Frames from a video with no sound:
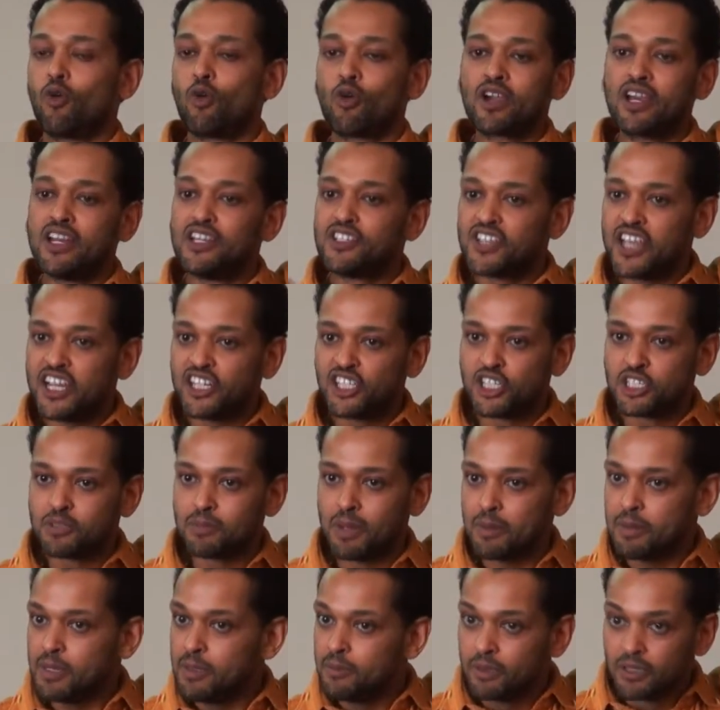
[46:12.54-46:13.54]

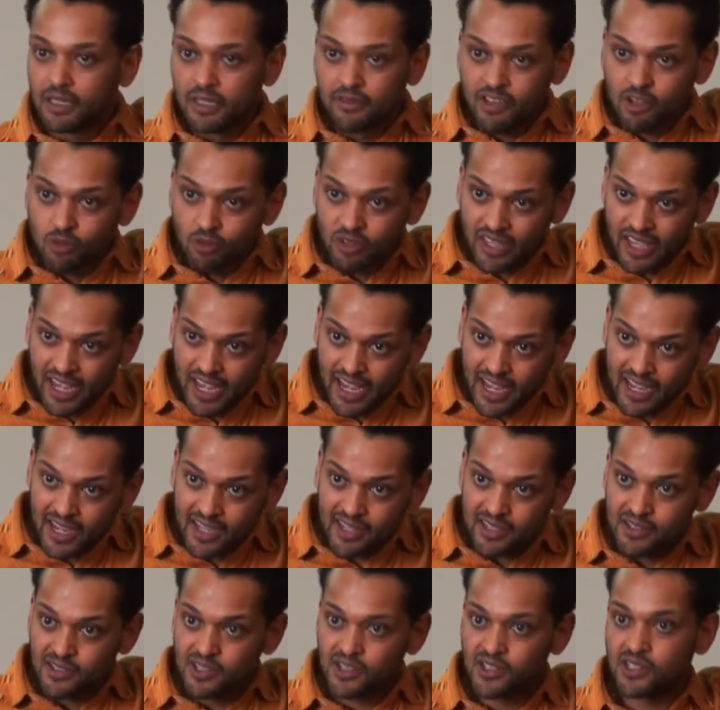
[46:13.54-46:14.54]
organizations by people living with
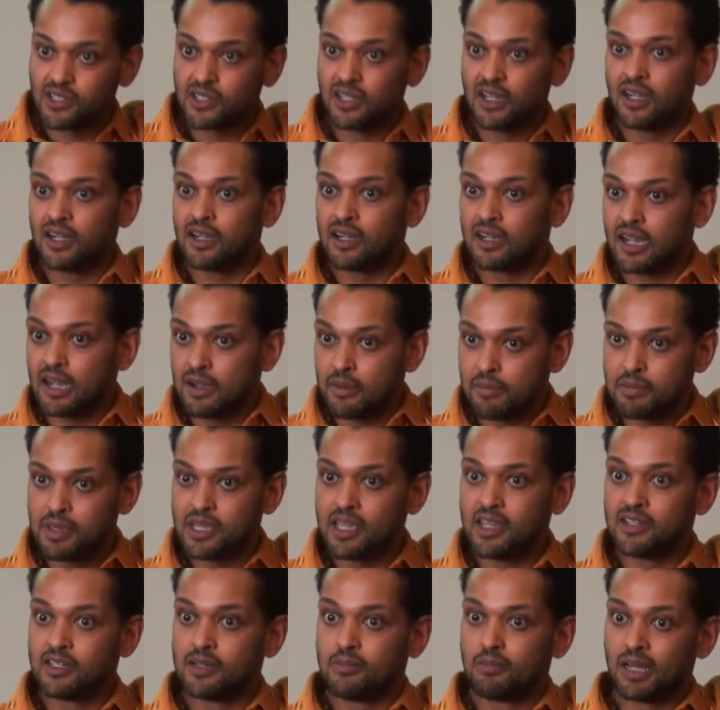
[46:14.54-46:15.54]
AIDS
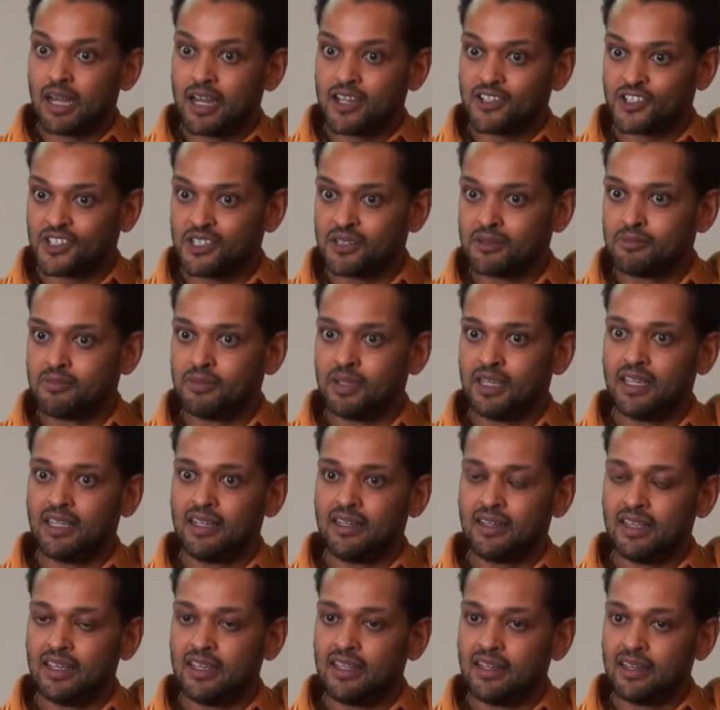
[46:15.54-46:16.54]
begin to blossom
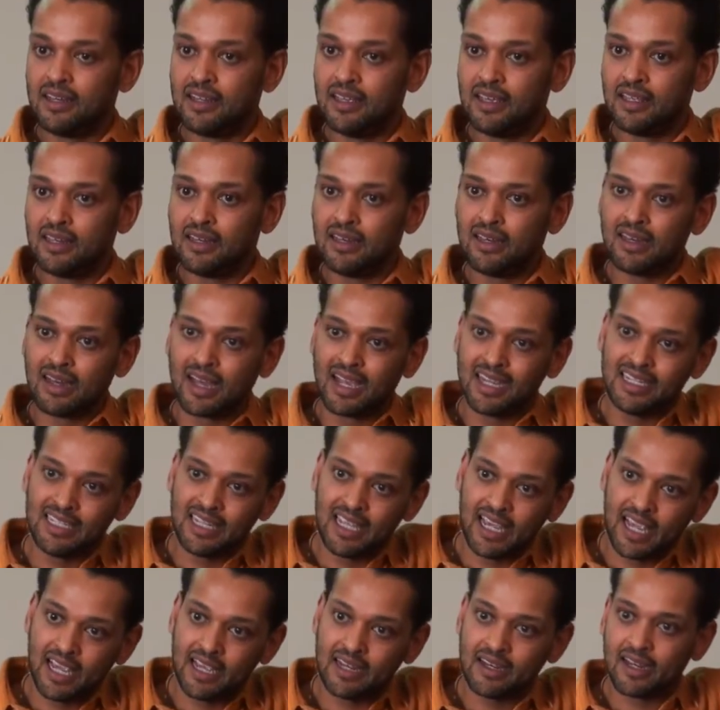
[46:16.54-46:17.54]
in
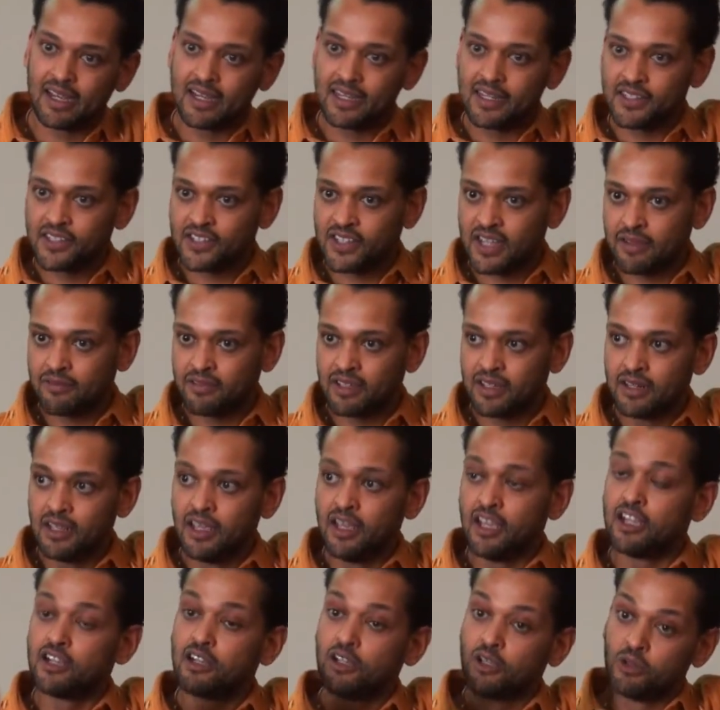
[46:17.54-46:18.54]
98, 97,
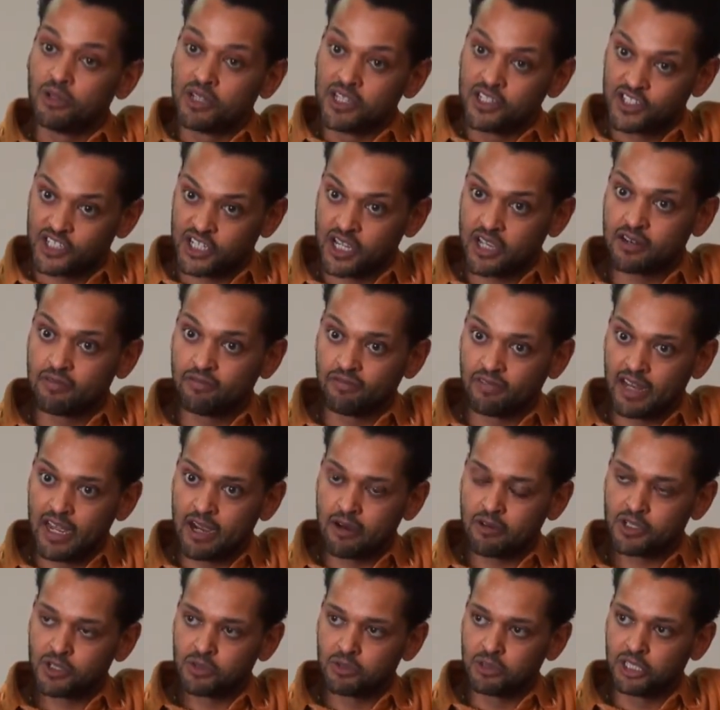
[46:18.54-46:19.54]
including Sudden
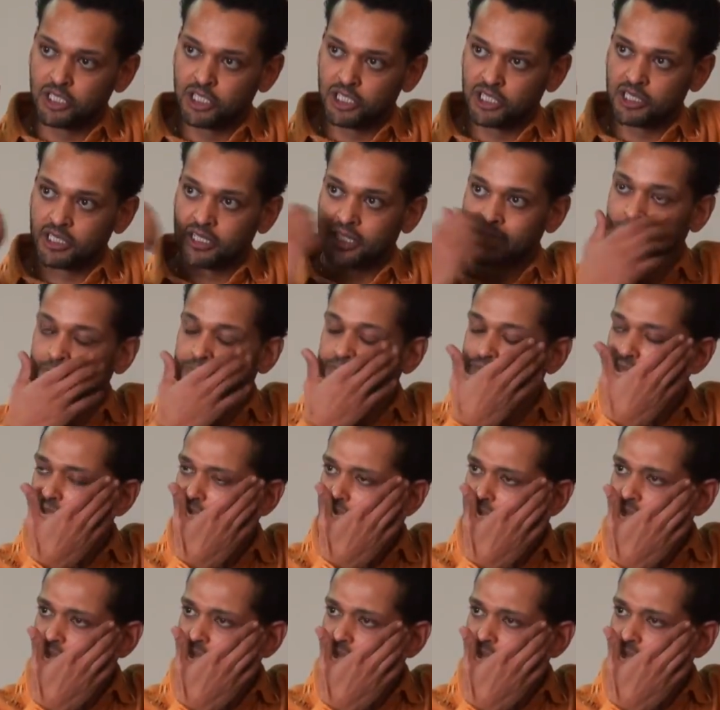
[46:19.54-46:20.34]
Flowers, which Starr